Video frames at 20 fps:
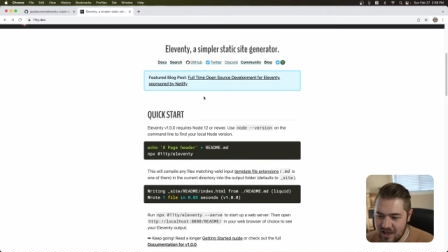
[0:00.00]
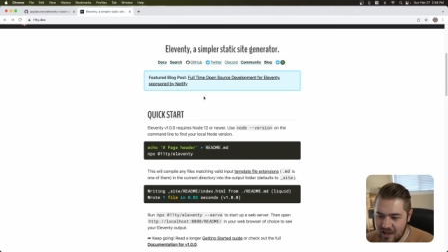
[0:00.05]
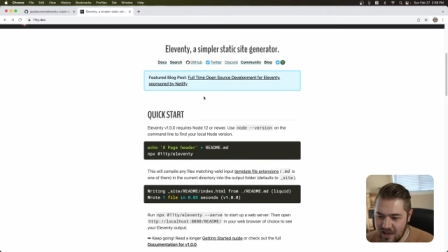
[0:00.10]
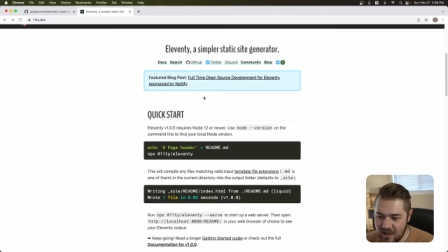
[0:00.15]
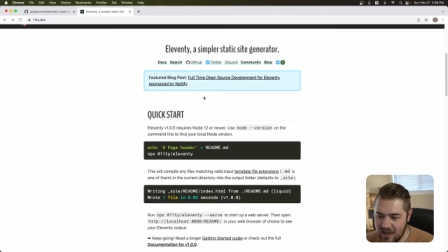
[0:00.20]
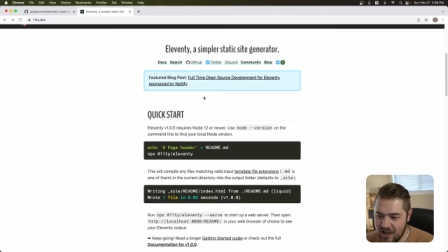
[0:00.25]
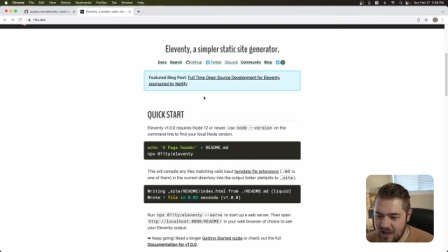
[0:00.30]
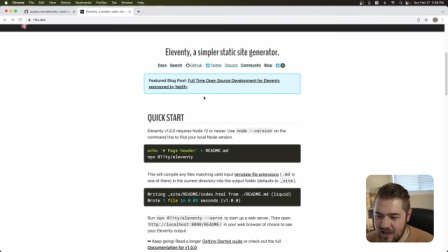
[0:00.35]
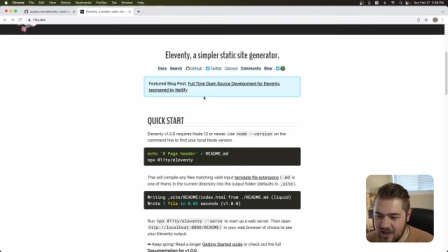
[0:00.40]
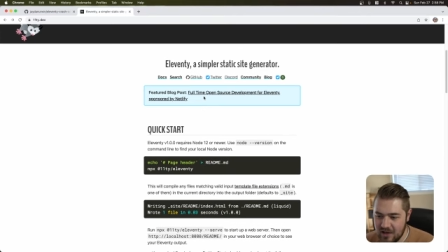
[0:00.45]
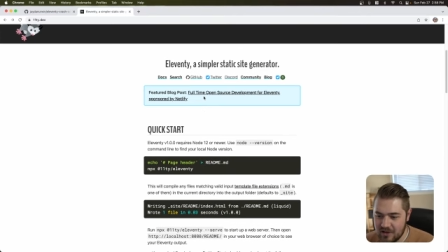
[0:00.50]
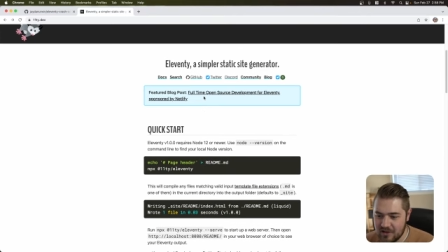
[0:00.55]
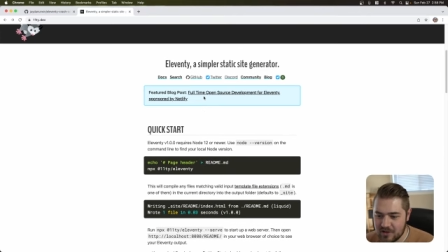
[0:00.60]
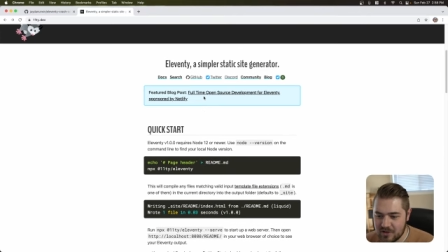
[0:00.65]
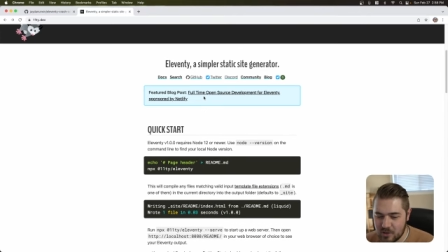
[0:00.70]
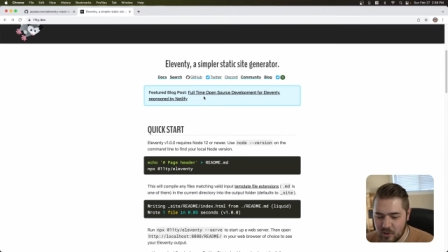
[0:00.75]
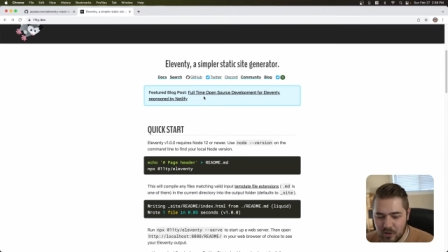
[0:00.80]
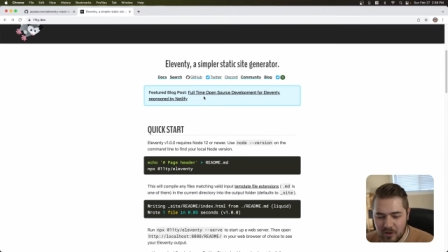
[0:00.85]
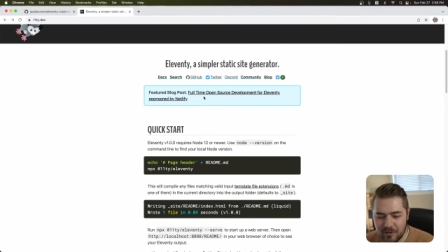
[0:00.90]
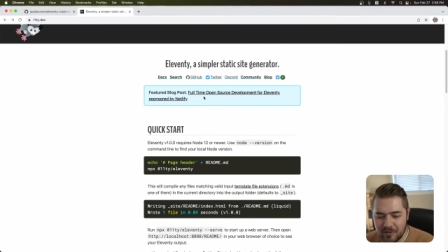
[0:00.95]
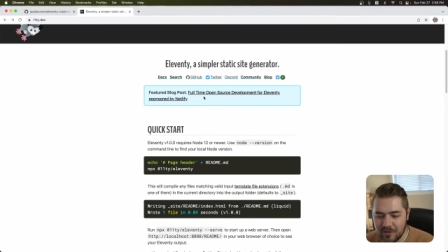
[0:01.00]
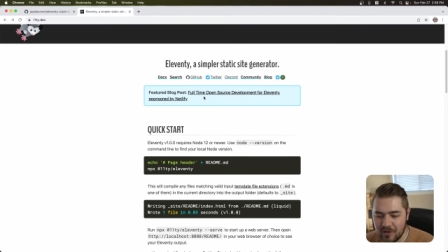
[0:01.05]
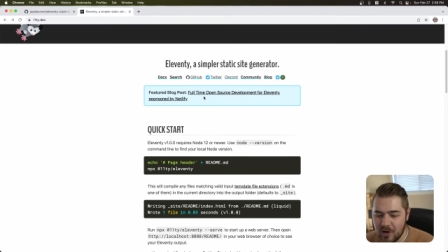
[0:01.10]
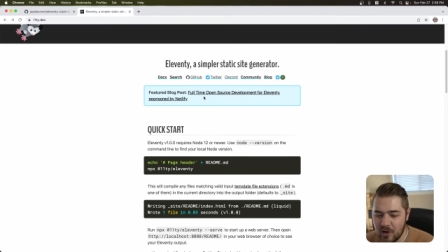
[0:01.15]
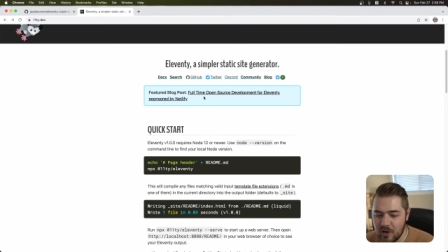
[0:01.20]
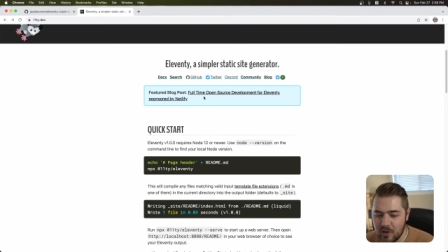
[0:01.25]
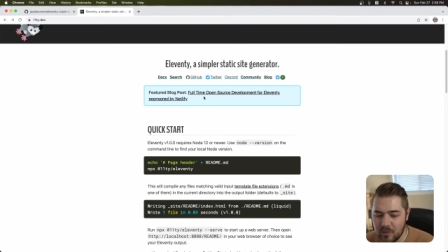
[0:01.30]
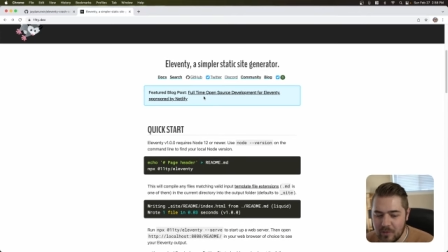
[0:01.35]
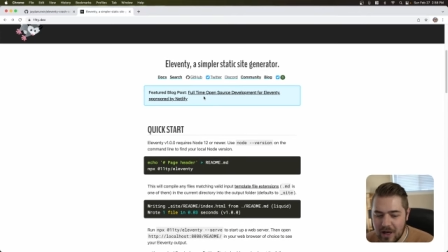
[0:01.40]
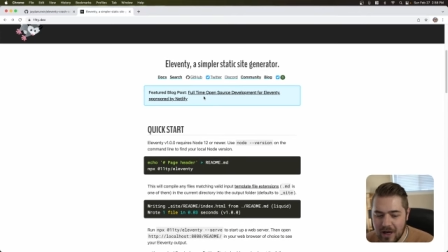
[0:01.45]
a sort of
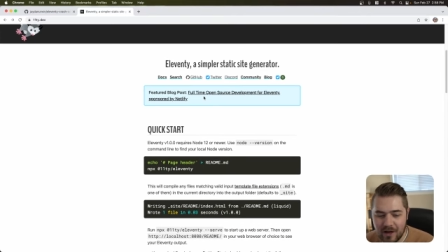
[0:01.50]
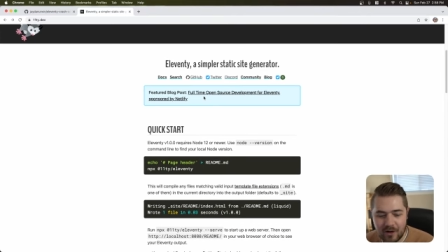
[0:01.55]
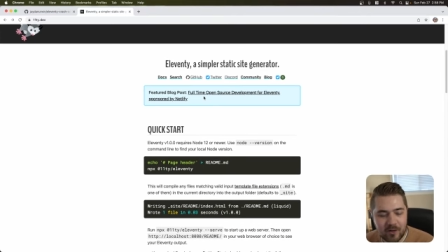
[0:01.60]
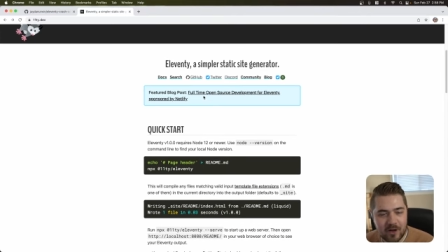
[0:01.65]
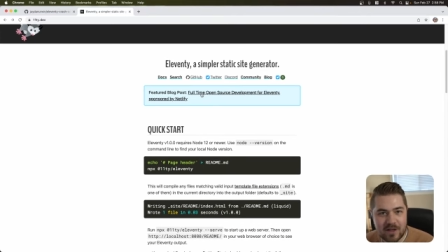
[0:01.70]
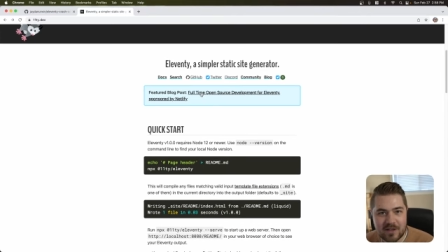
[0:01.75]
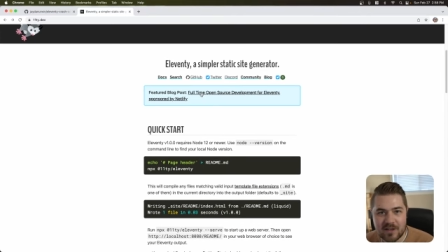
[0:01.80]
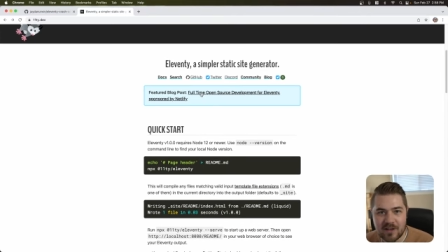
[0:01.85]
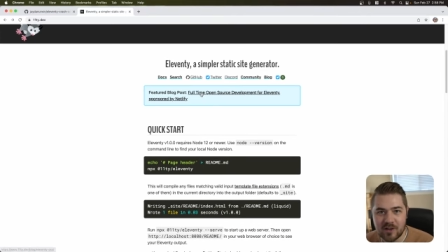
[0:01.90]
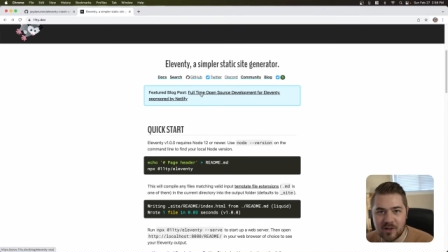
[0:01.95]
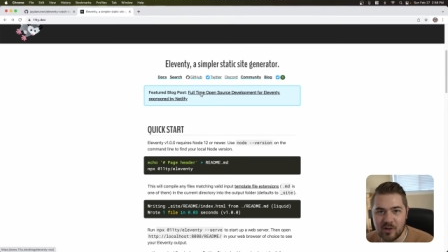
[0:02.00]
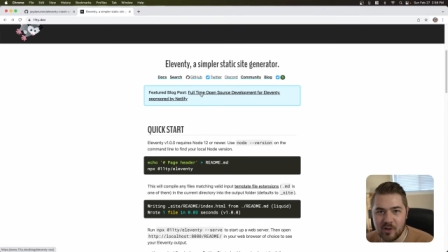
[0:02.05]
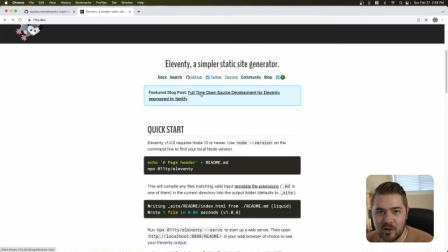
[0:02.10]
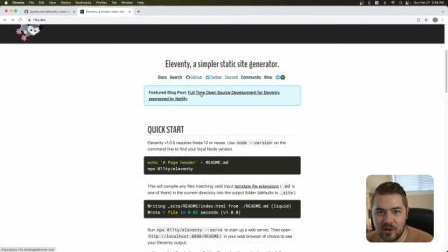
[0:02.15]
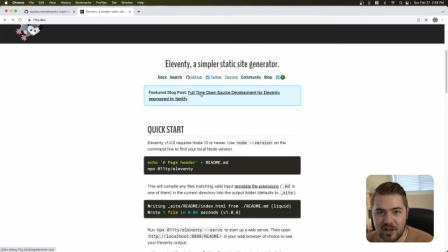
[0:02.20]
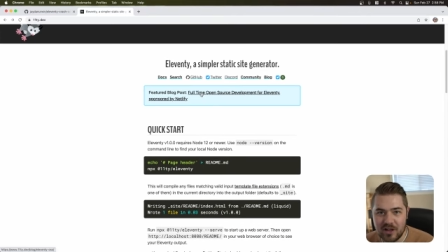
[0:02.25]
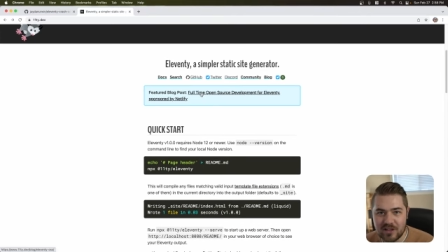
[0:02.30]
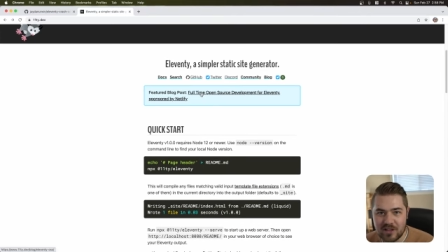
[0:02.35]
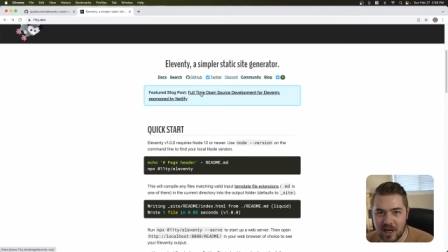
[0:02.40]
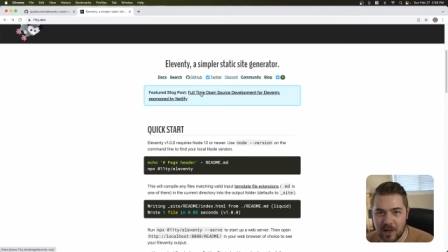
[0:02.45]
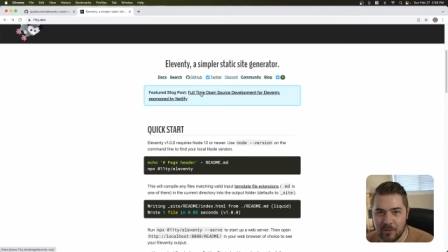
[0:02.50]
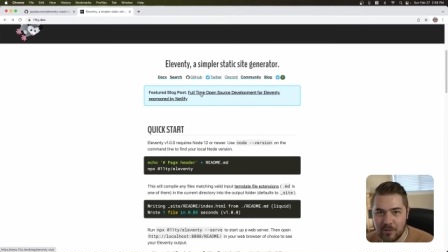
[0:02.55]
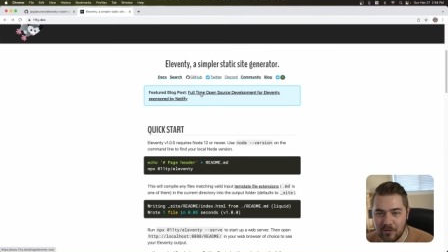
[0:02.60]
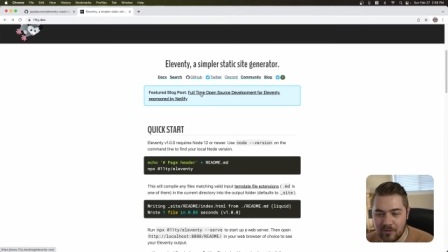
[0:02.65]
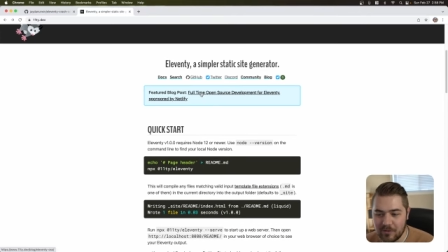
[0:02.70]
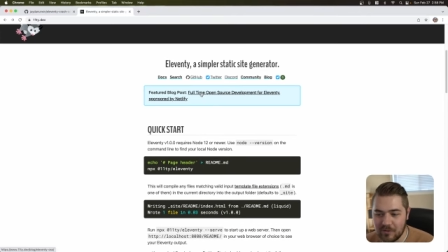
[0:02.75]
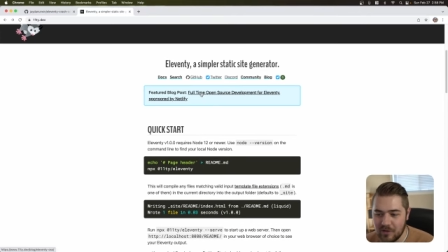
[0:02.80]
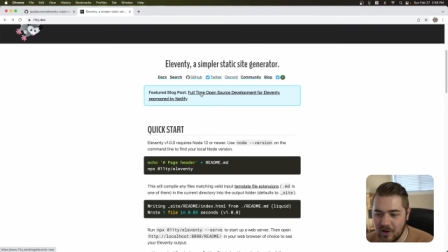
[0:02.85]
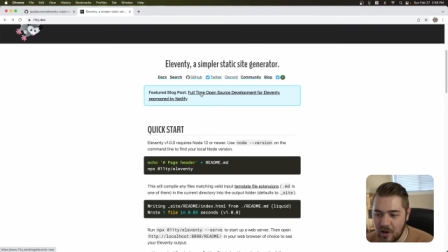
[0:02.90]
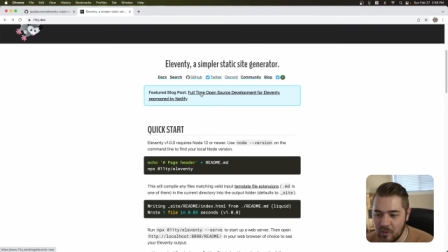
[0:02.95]
no batteries included type
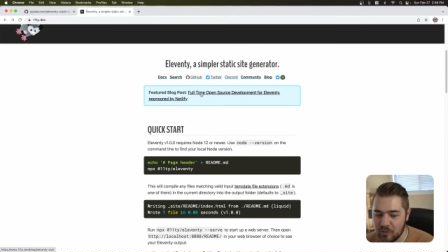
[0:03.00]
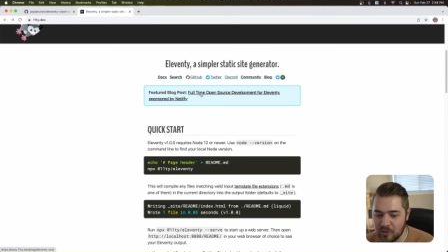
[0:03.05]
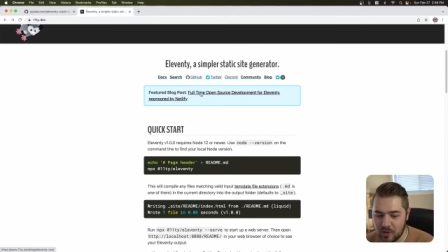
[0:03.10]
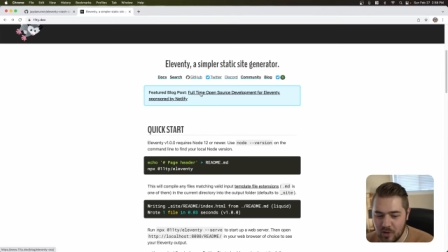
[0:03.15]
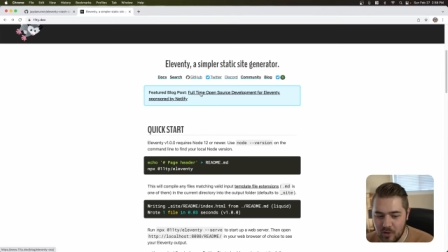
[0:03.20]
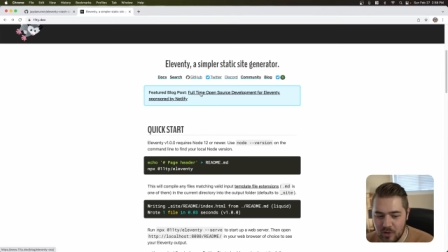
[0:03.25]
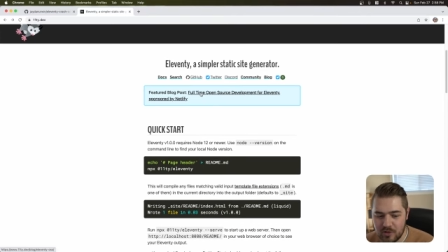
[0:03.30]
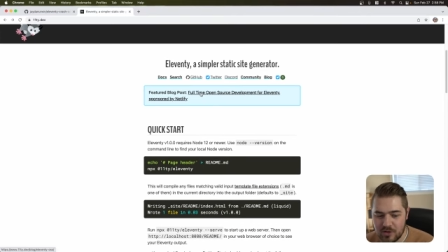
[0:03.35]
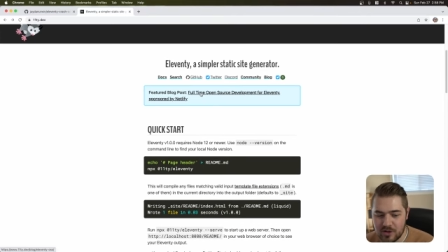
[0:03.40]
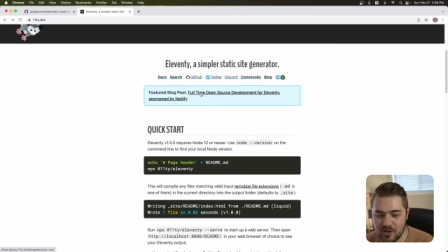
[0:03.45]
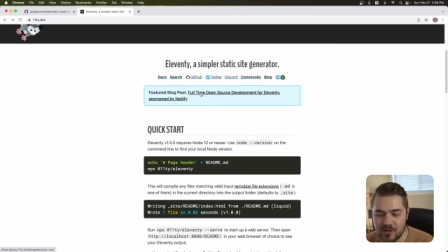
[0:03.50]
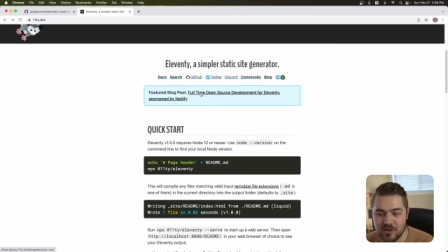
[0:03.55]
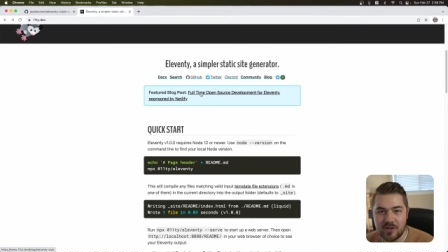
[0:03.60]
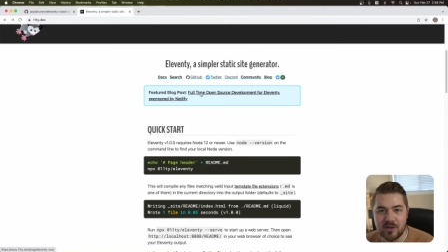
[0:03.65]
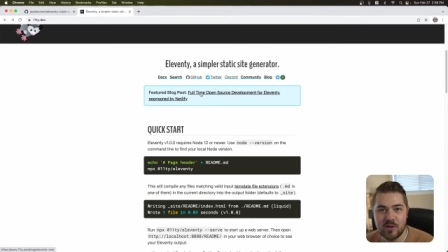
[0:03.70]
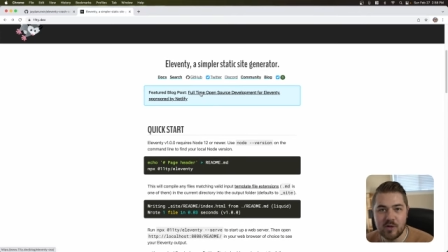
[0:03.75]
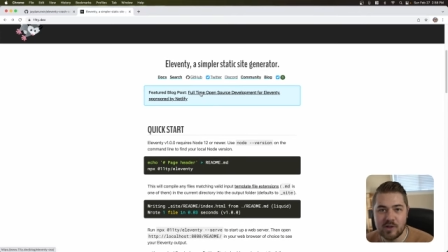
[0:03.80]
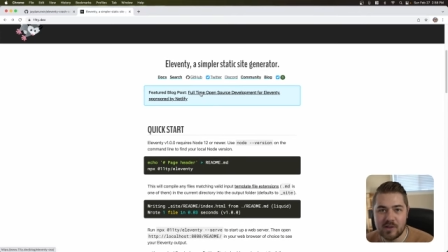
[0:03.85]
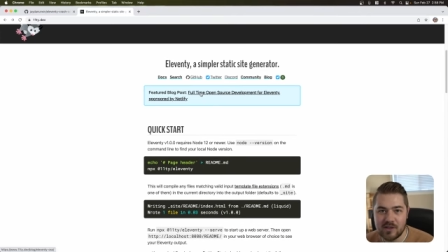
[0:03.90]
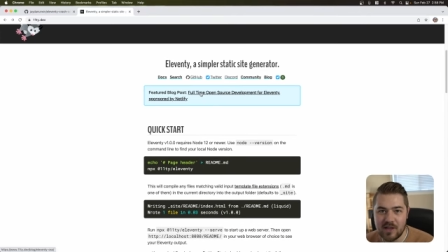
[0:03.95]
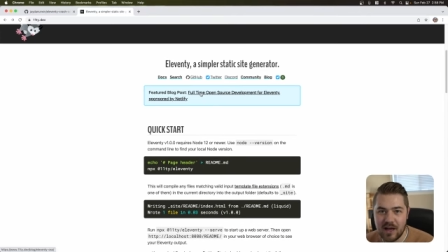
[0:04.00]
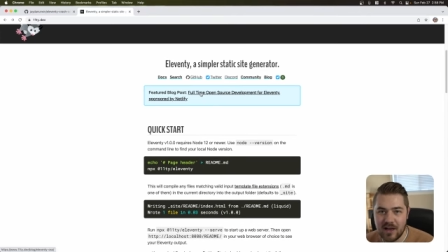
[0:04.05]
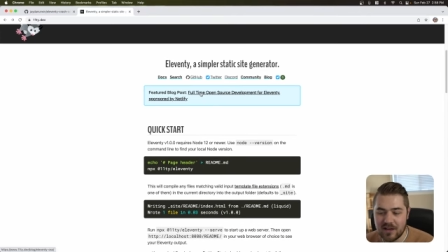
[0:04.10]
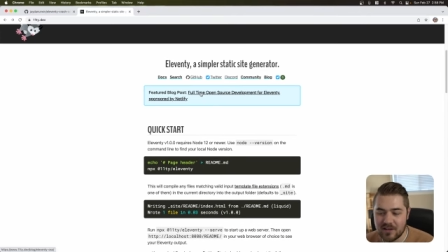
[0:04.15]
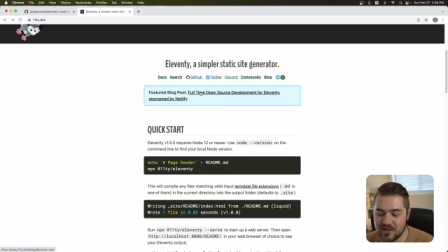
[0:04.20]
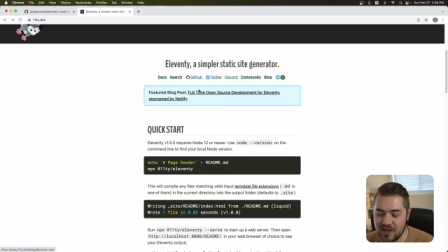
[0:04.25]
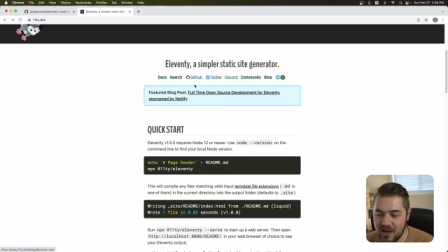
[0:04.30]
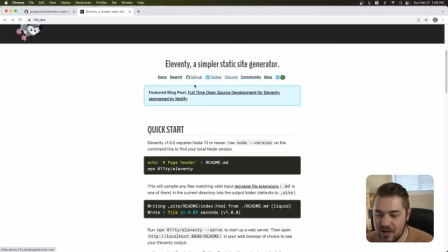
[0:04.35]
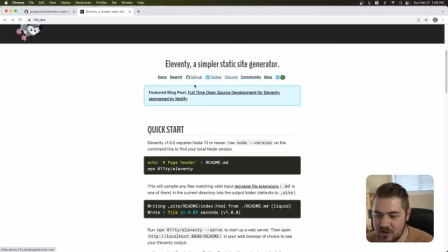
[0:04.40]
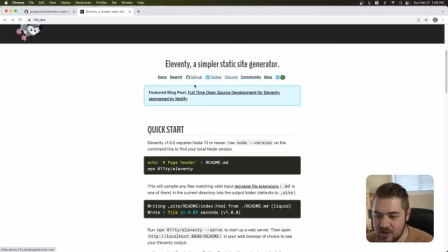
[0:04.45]
of approach to a static site